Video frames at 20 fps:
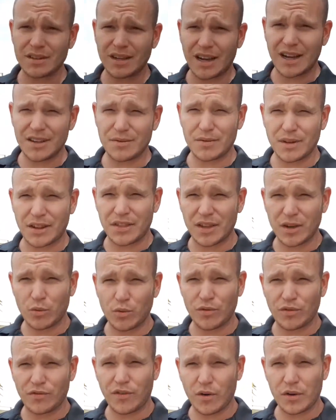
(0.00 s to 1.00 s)
I think
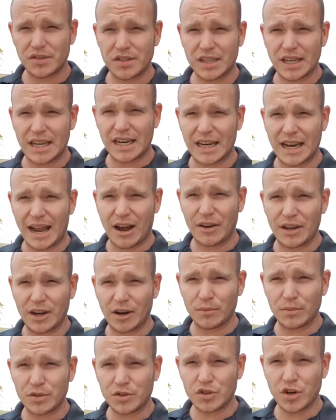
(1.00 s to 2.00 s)
we're focusing in and out here.
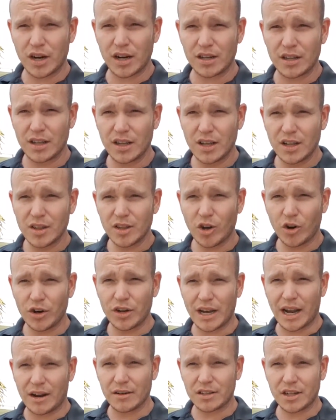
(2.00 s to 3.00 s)
I'm gonna try to lower you
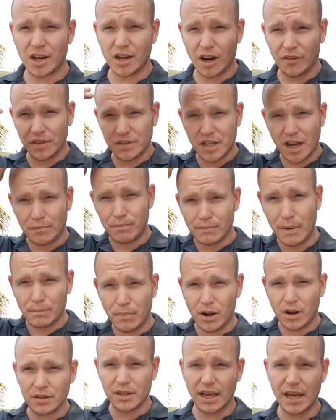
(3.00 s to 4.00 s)
down, cut off the top of my
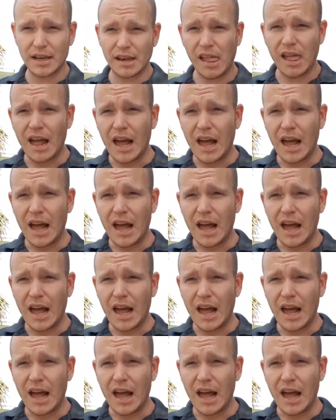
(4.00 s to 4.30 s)
bald head.